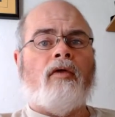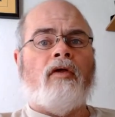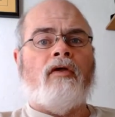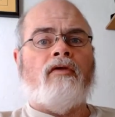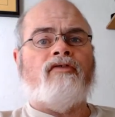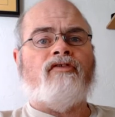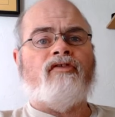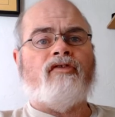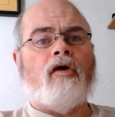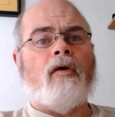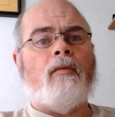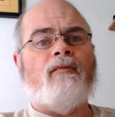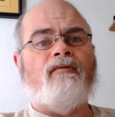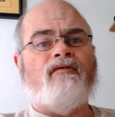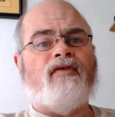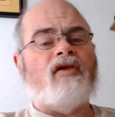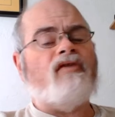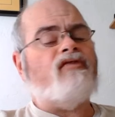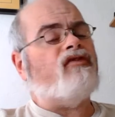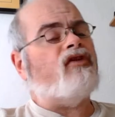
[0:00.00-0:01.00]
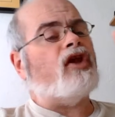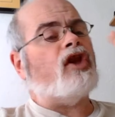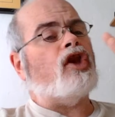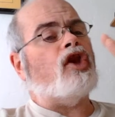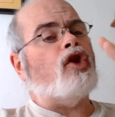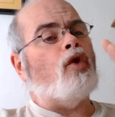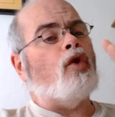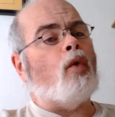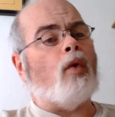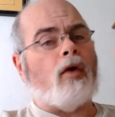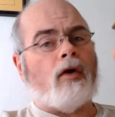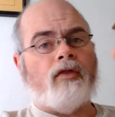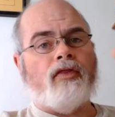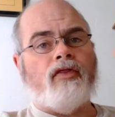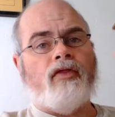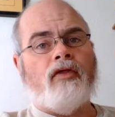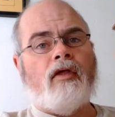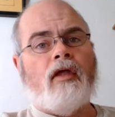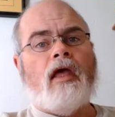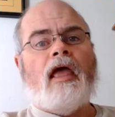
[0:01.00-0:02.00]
a slope facing north